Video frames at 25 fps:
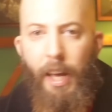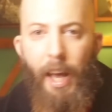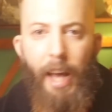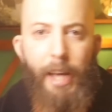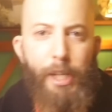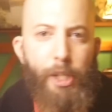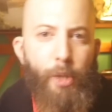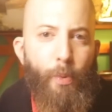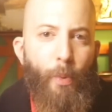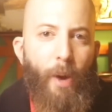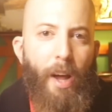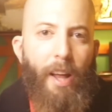
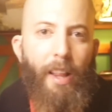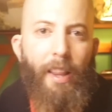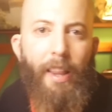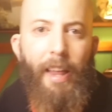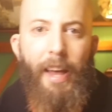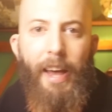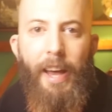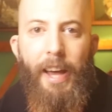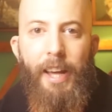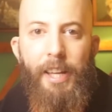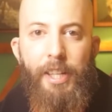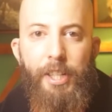as well
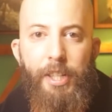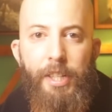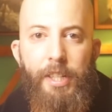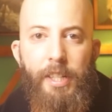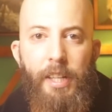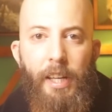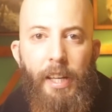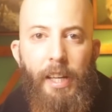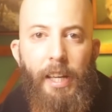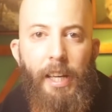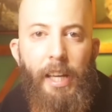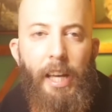
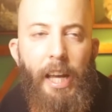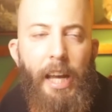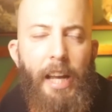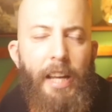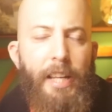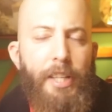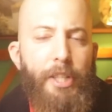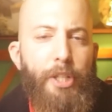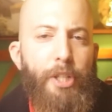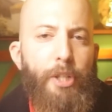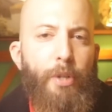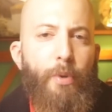as
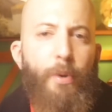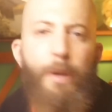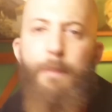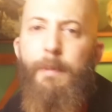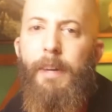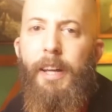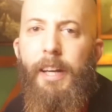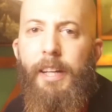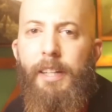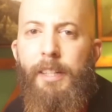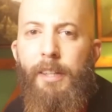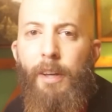
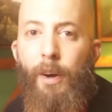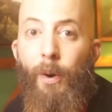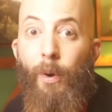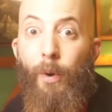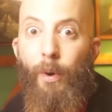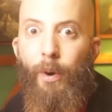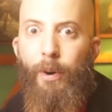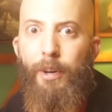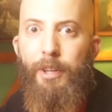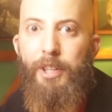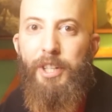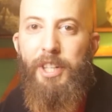indiscriminate
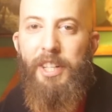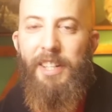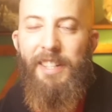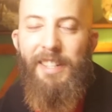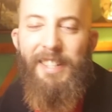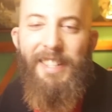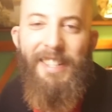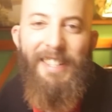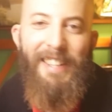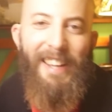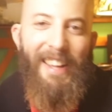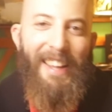
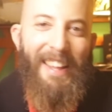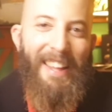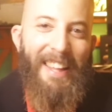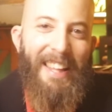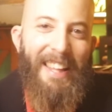orgies